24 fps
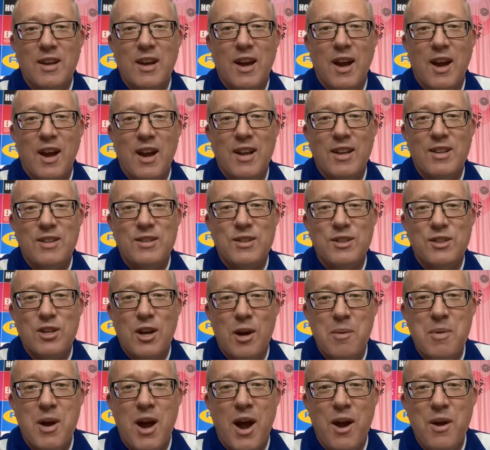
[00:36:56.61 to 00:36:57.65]

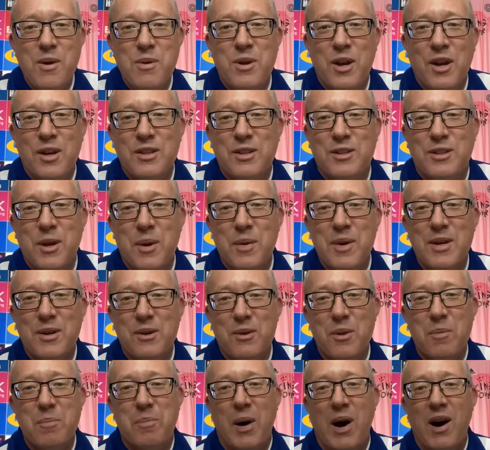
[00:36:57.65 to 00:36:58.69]
Tom Hogar's doing
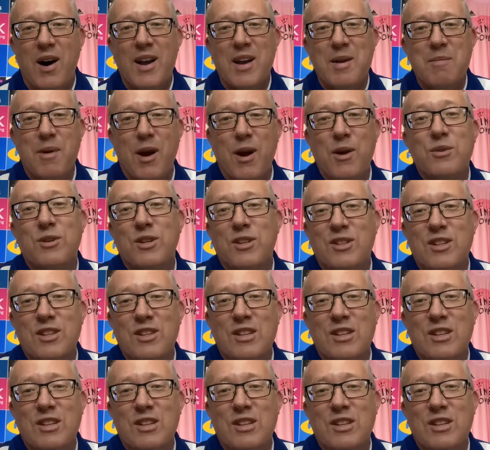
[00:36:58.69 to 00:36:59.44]
all the pie emojis.